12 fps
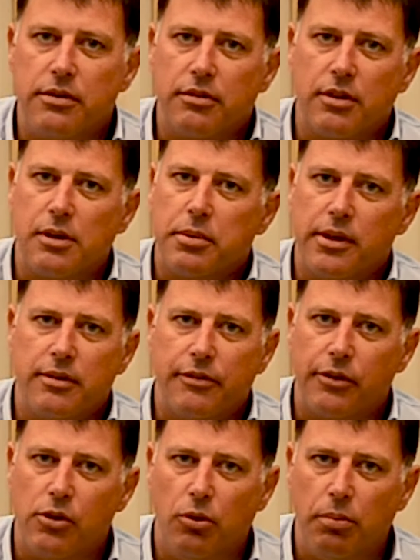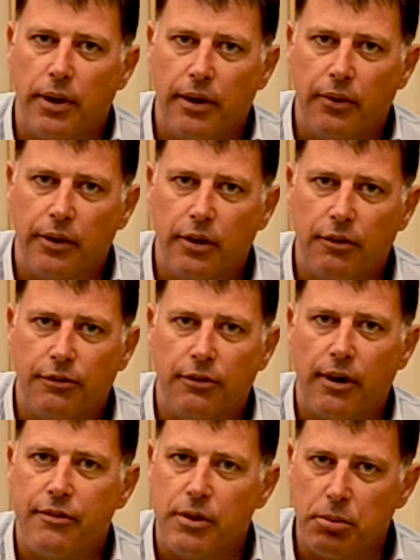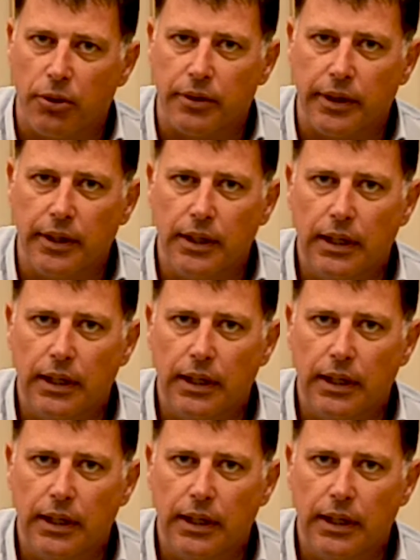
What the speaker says: is going to be a difficult period for everybody,